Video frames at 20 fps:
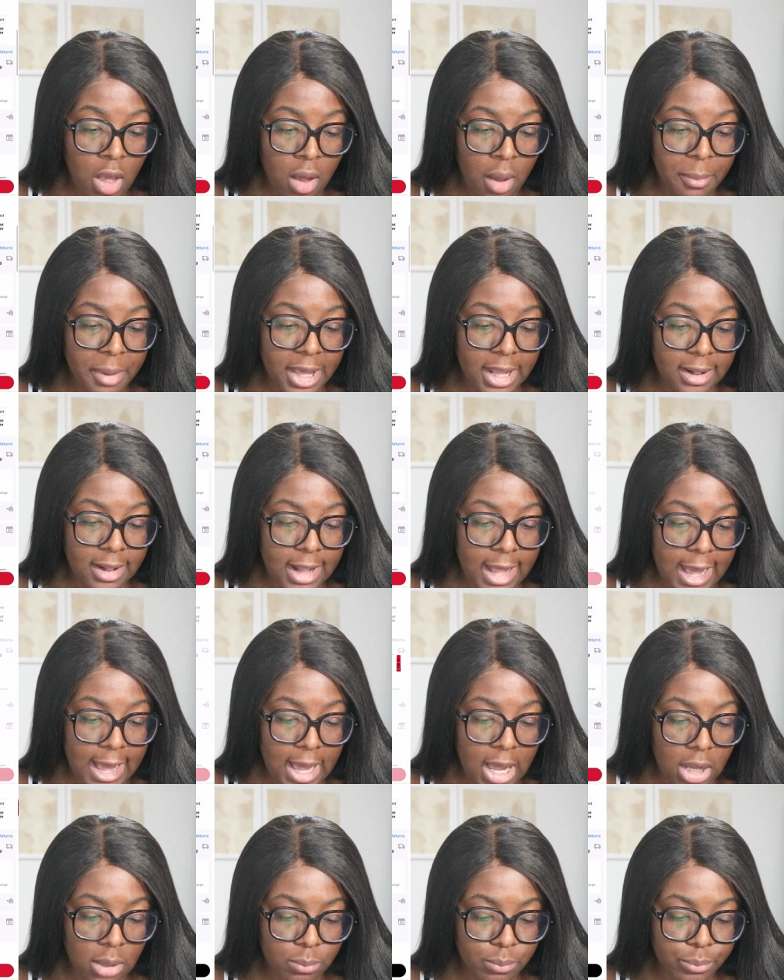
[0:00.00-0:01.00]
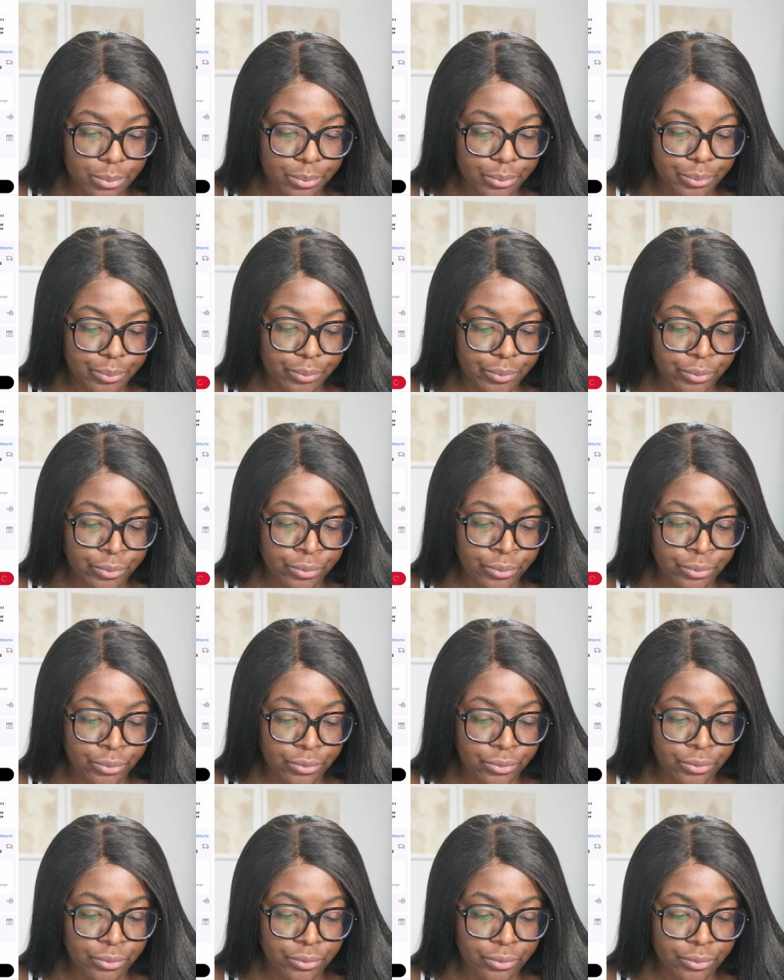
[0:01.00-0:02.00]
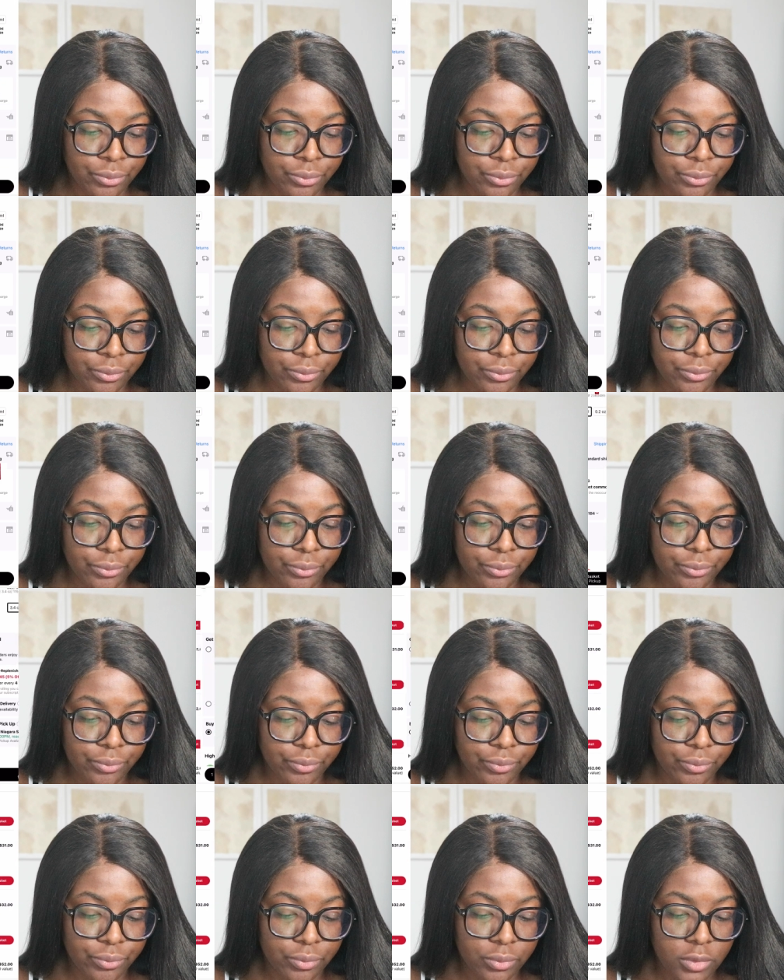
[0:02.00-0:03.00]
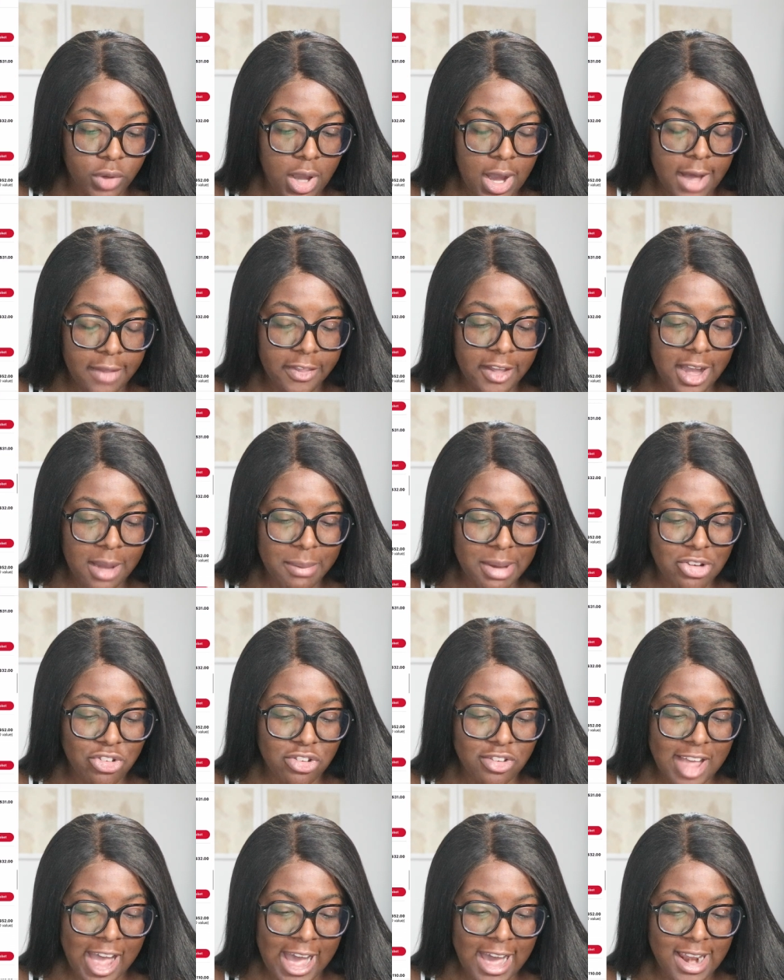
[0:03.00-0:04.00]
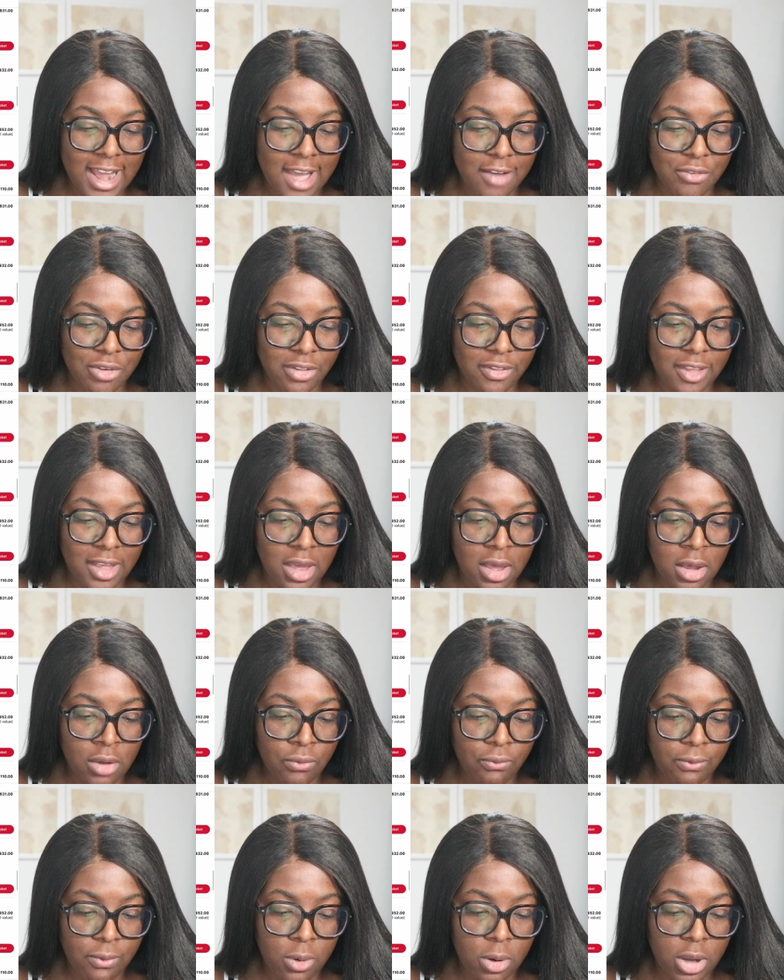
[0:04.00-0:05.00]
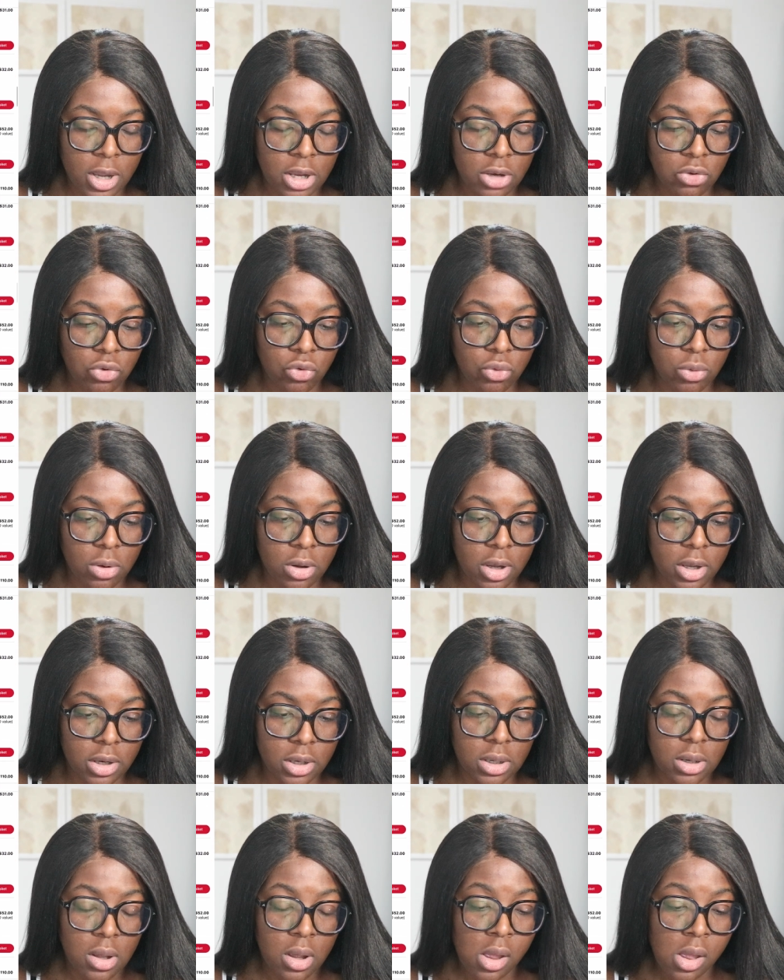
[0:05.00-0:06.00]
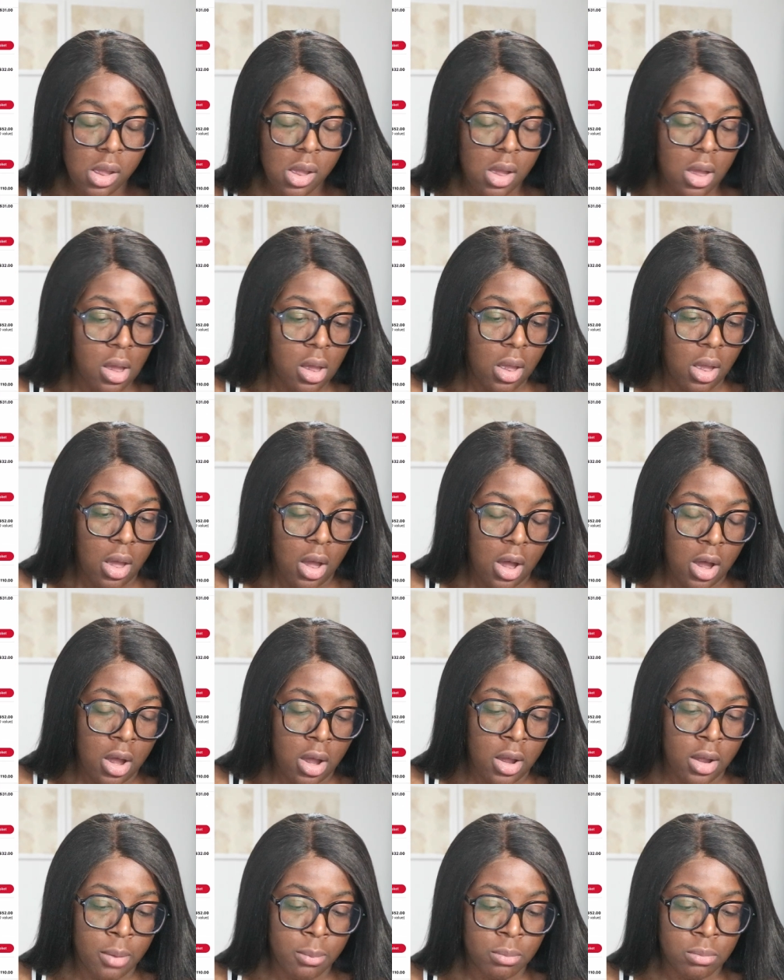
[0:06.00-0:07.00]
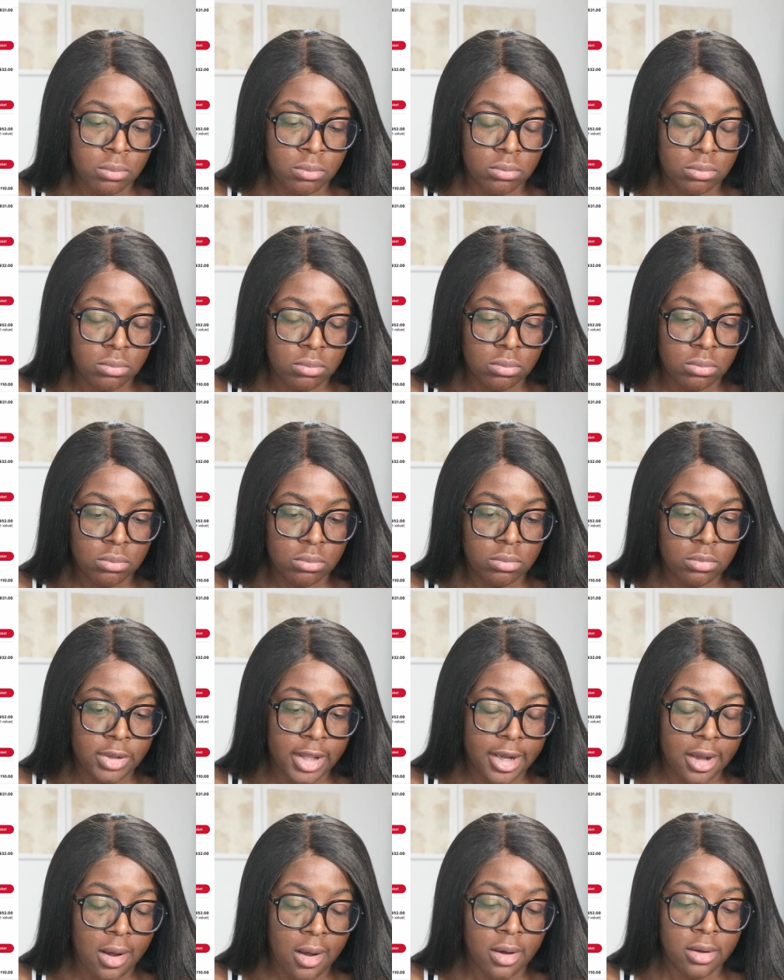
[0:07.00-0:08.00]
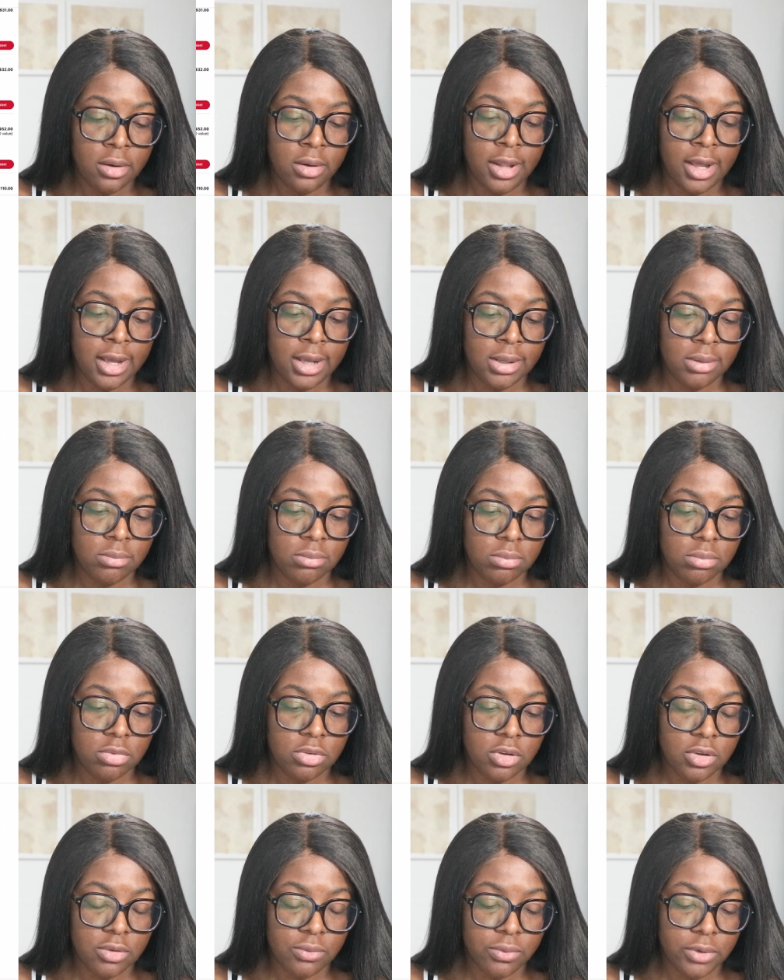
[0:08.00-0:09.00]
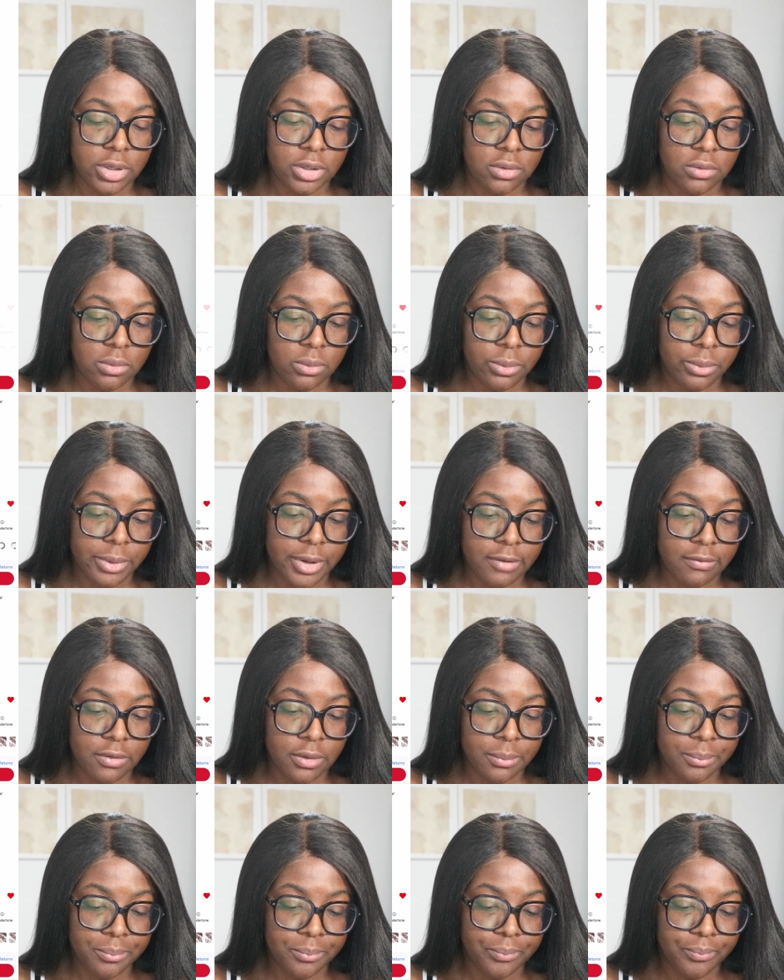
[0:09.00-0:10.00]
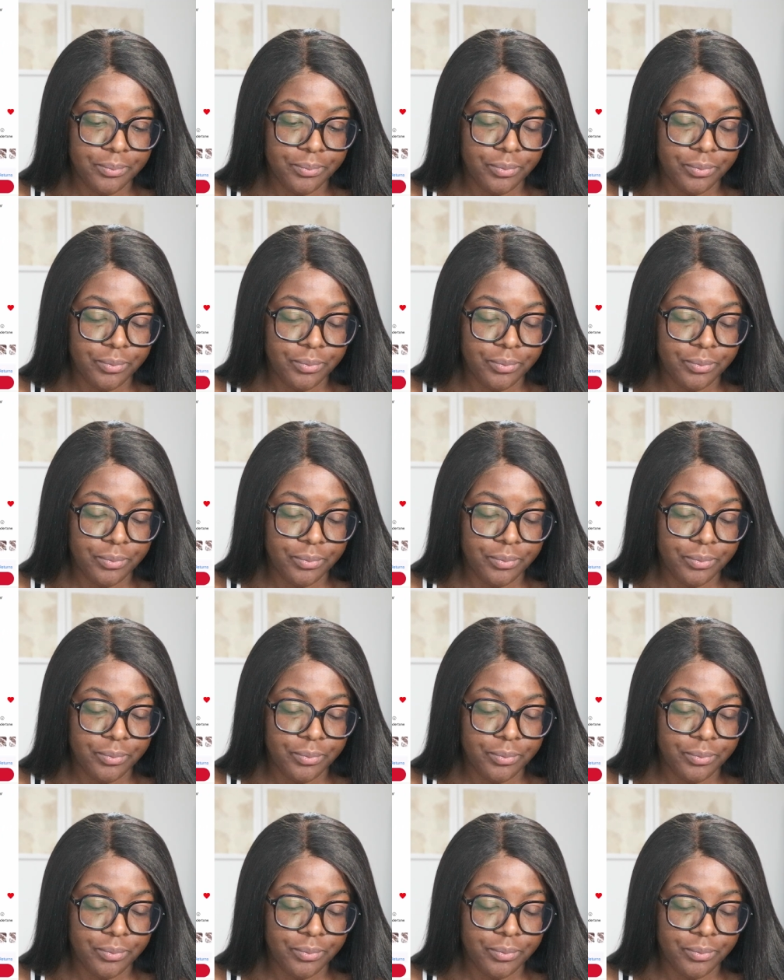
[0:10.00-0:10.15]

I'm gonna get that. Mm-hmm. I think I might just add everything for in-store and um, like online deliveries or whatever.